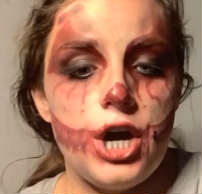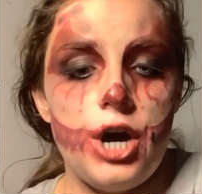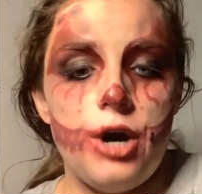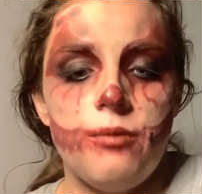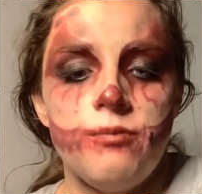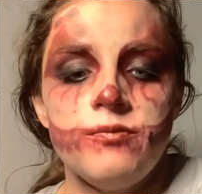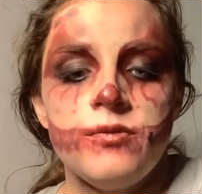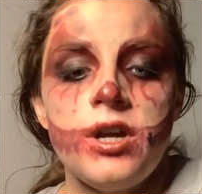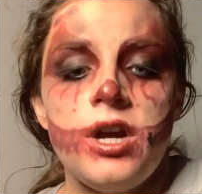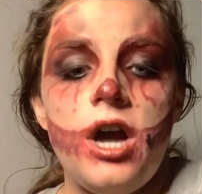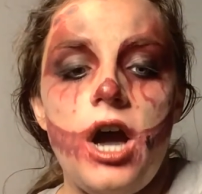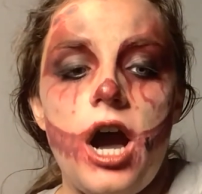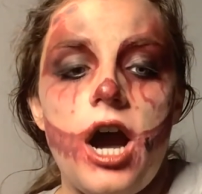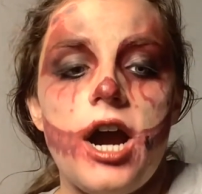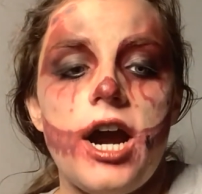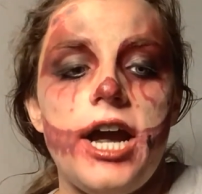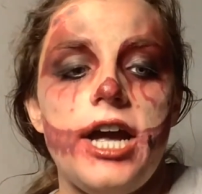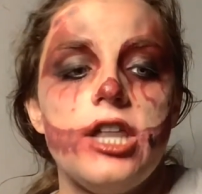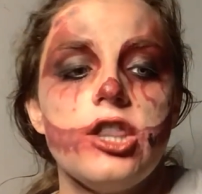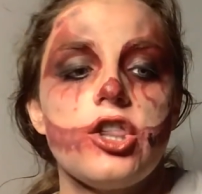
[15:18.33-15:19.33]
No.
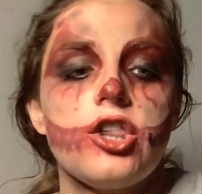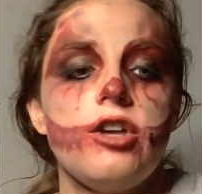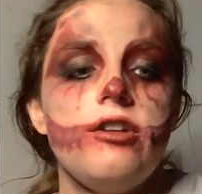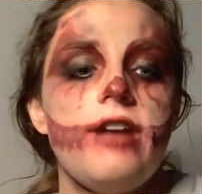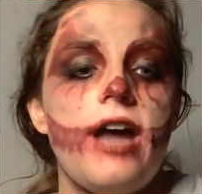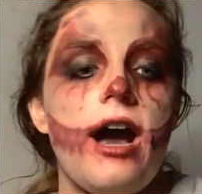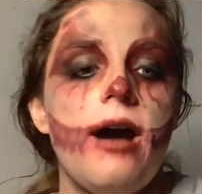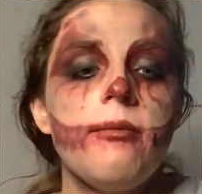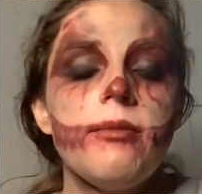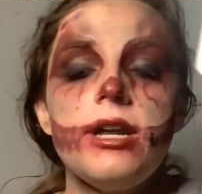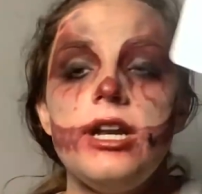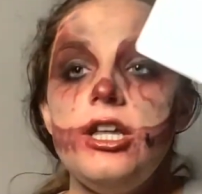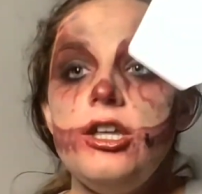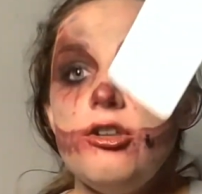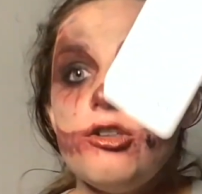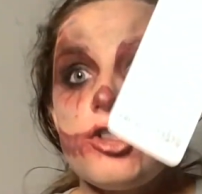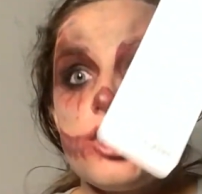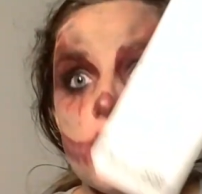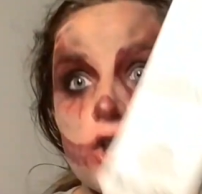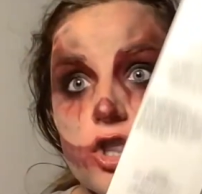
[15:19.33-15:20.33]
All right, so now I'm
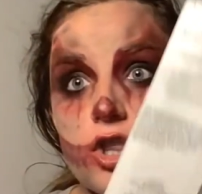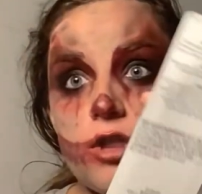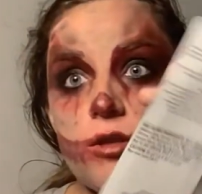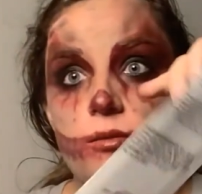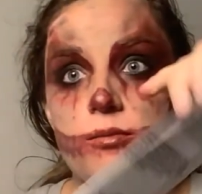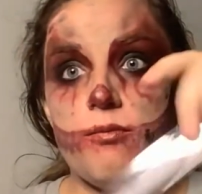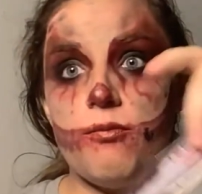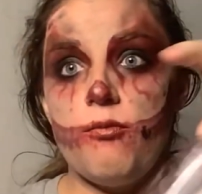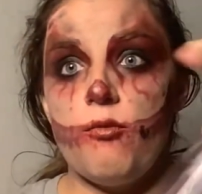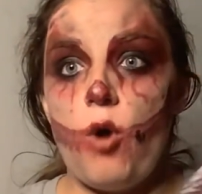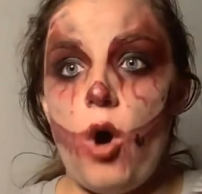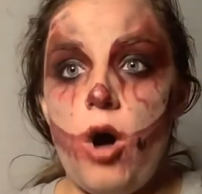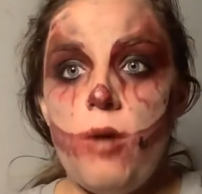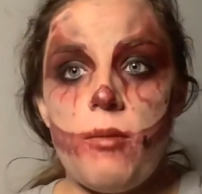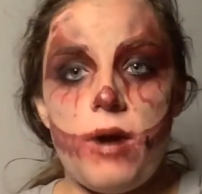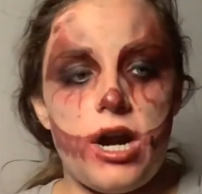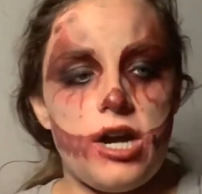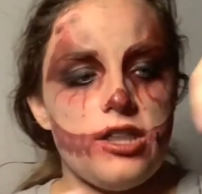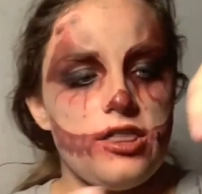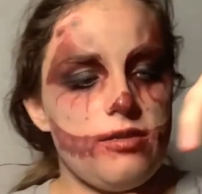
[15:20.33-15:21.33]
gonna use the
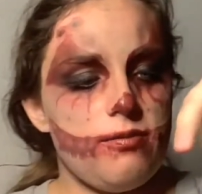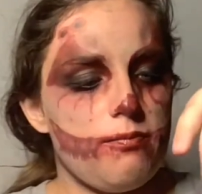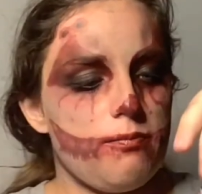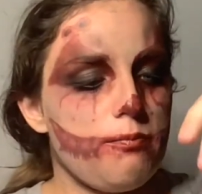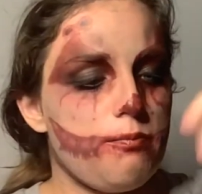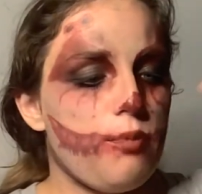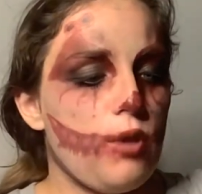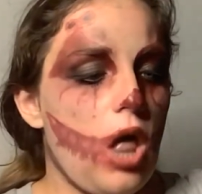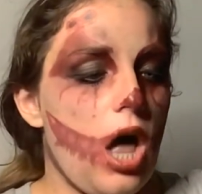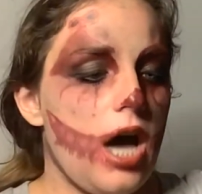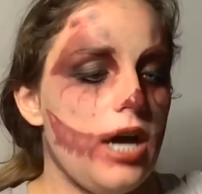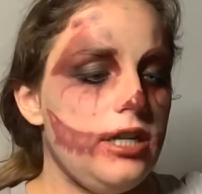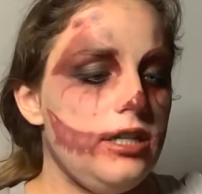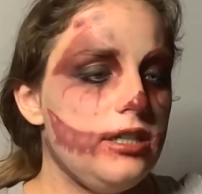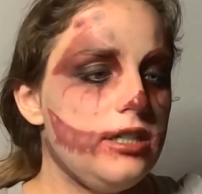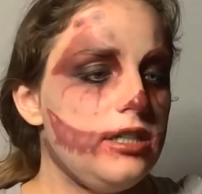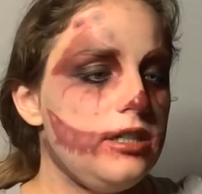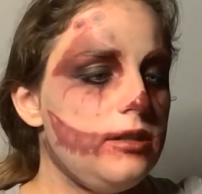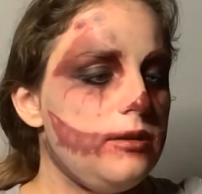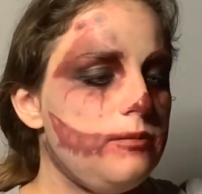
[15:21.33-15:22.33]
Walmart
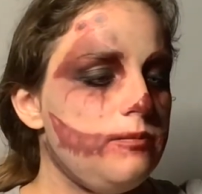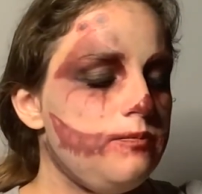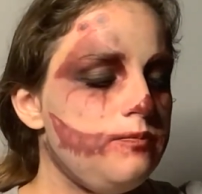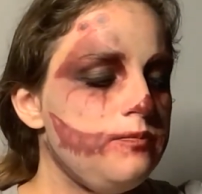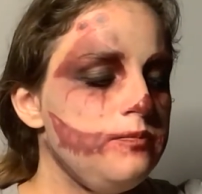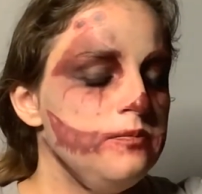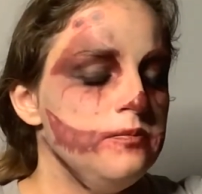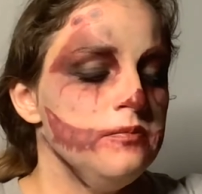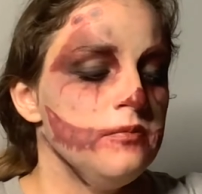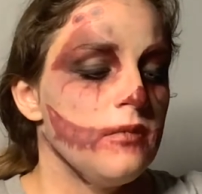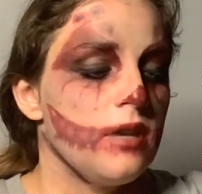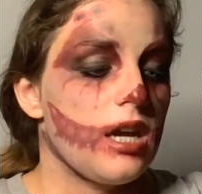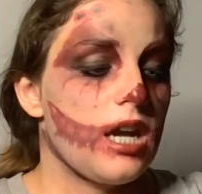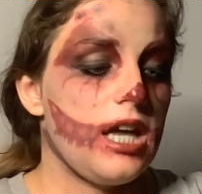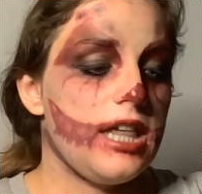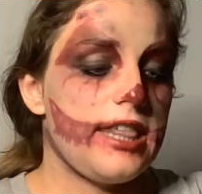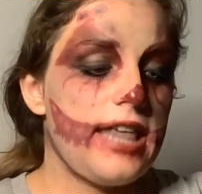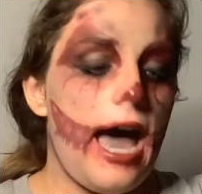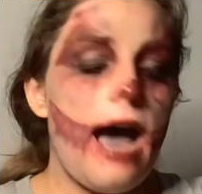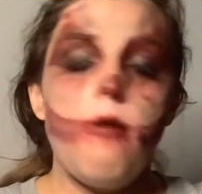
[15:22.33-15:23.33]
blood
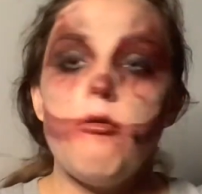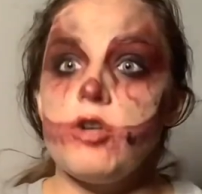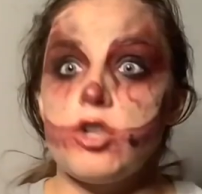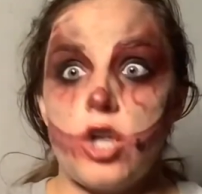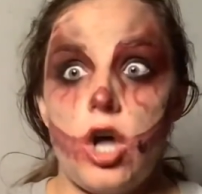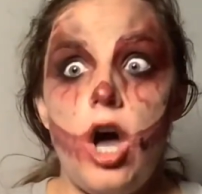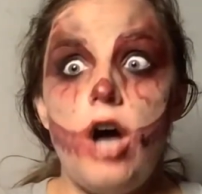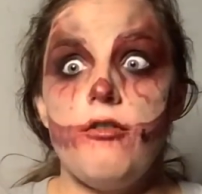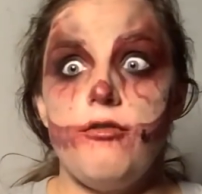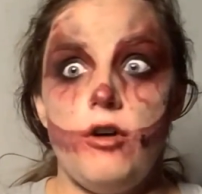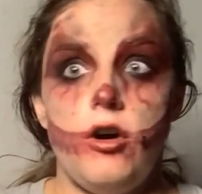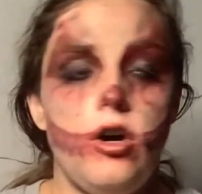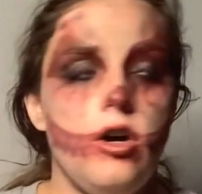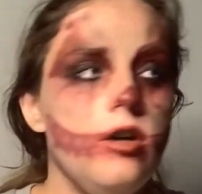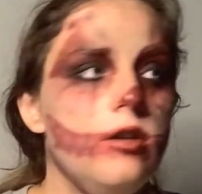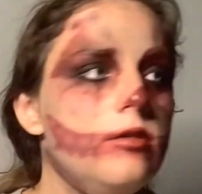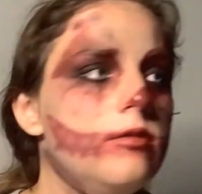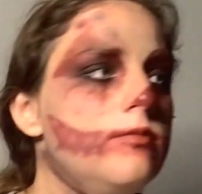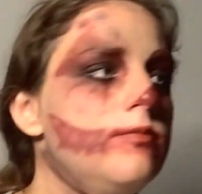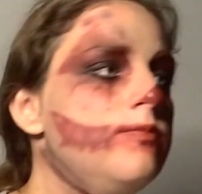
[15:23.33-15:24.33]
because that was
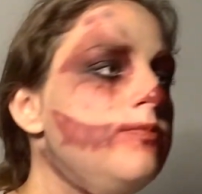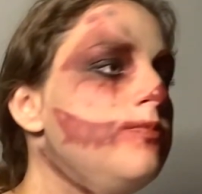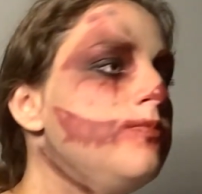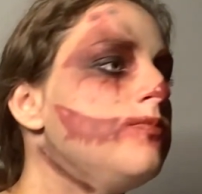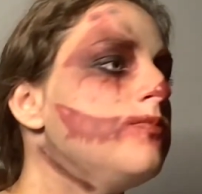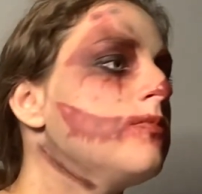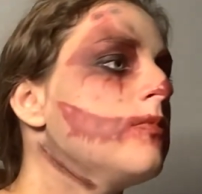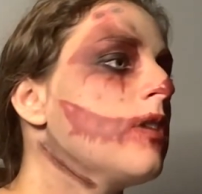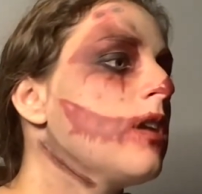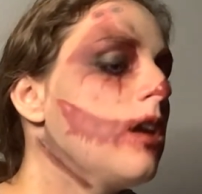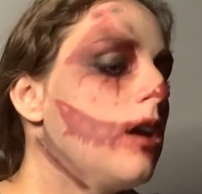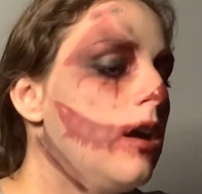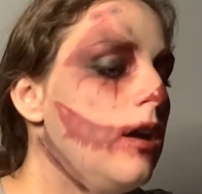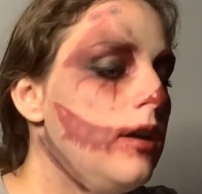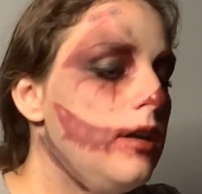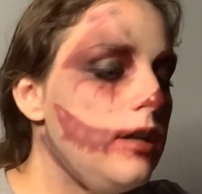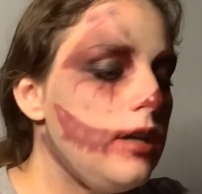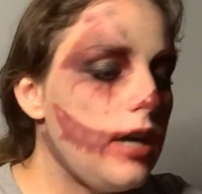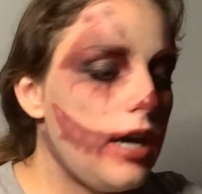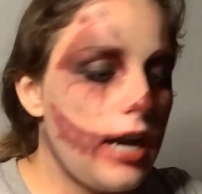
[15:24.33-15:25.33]
awful.
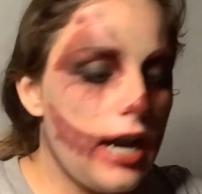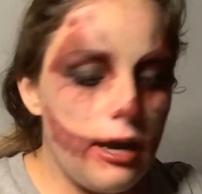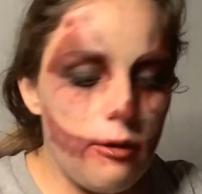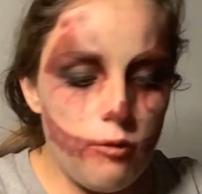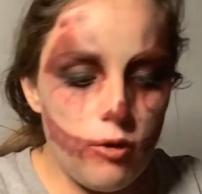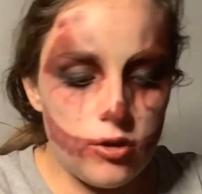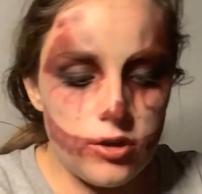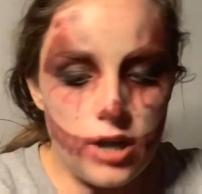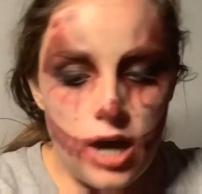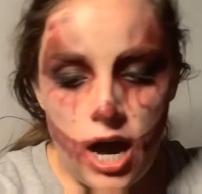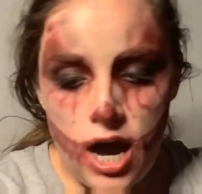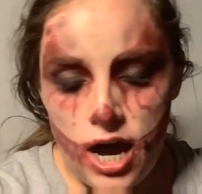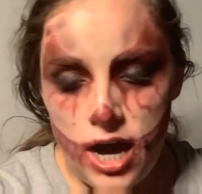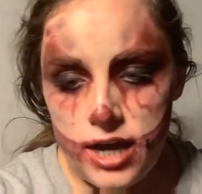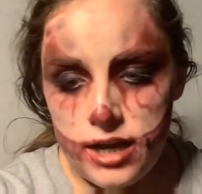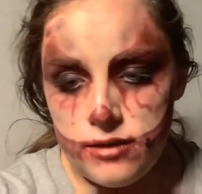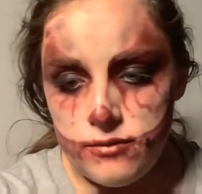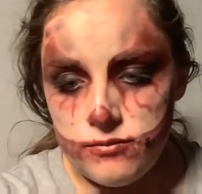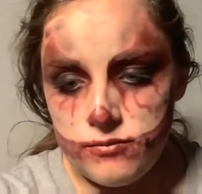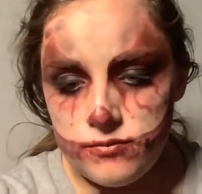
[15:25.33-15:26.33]
And I will
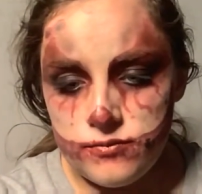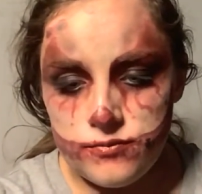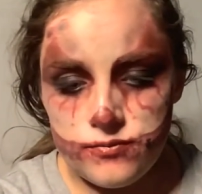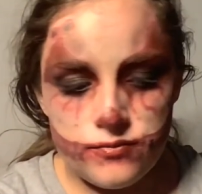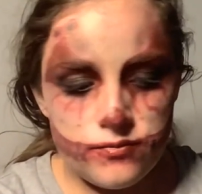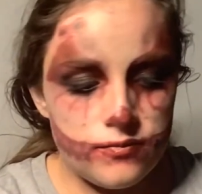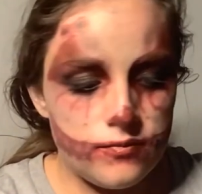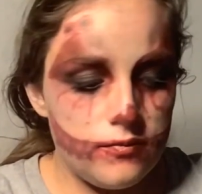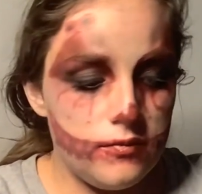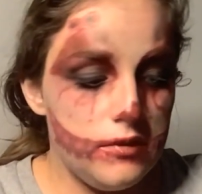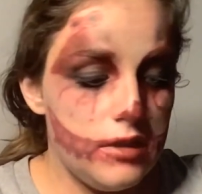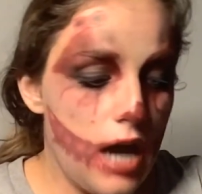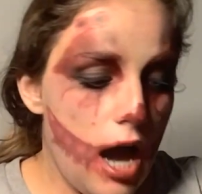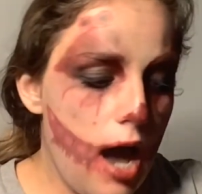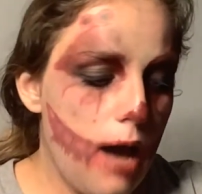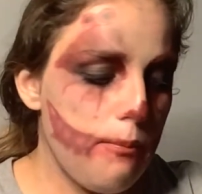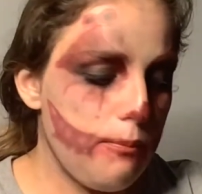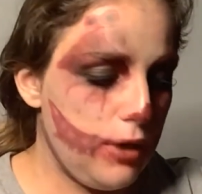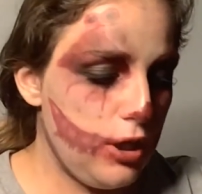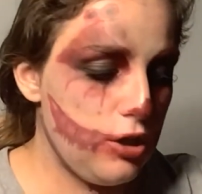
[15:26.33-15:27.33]
not
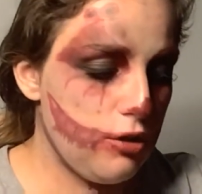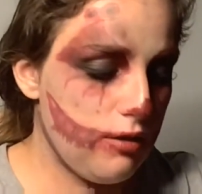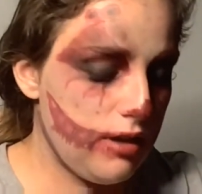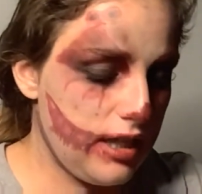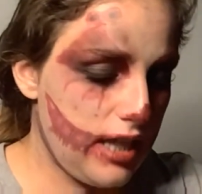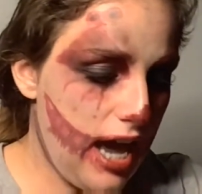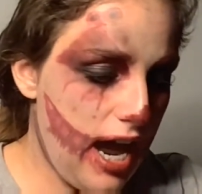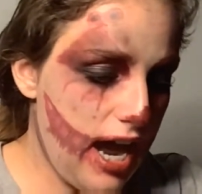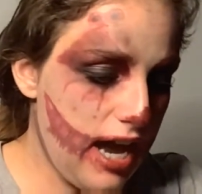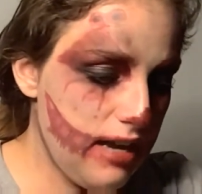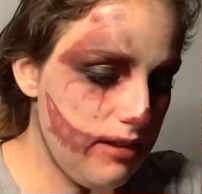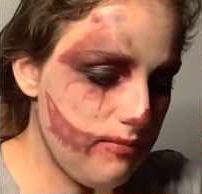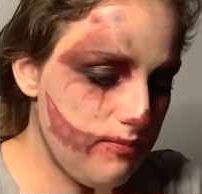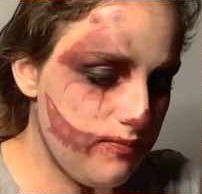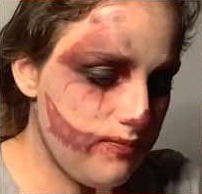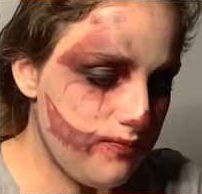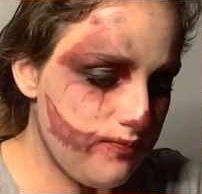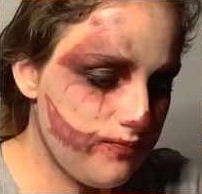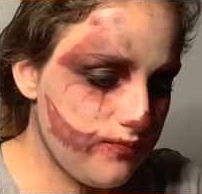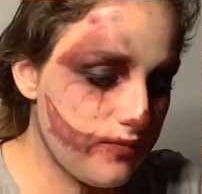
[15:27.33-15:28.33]
be doing
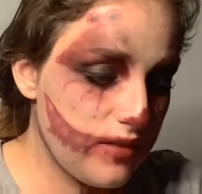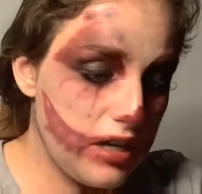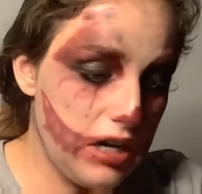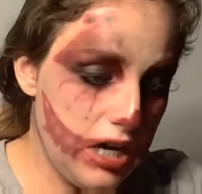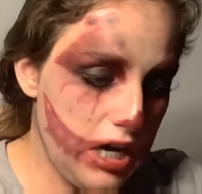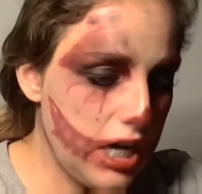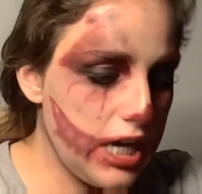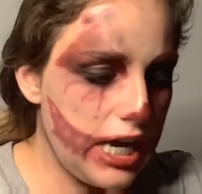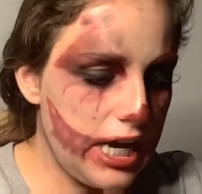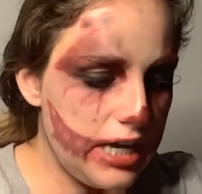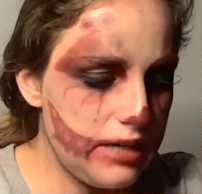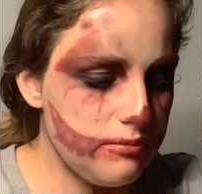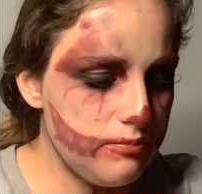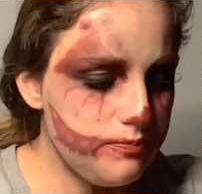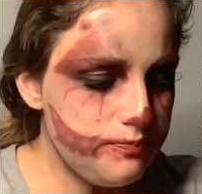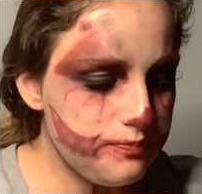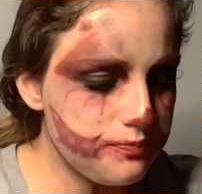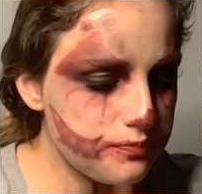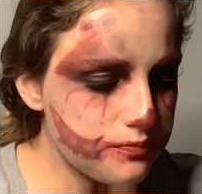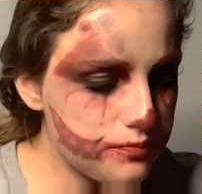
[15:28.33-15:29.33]
that
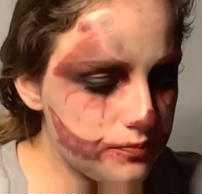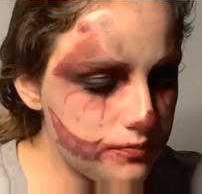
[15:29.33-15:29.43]
again.